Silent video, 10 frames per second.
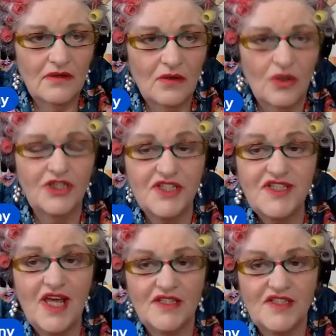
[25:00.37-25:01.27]
Well, you did
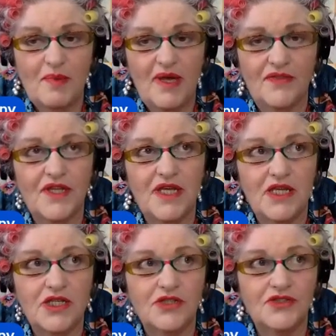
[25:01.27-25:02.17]
tell us about the
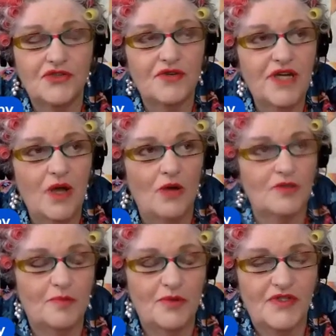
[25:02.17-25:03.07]
tree
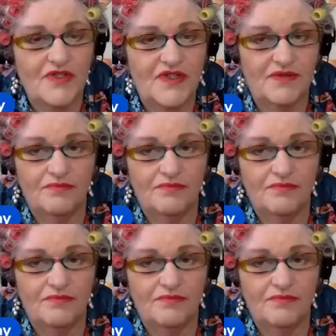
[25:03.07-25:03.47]
octopuses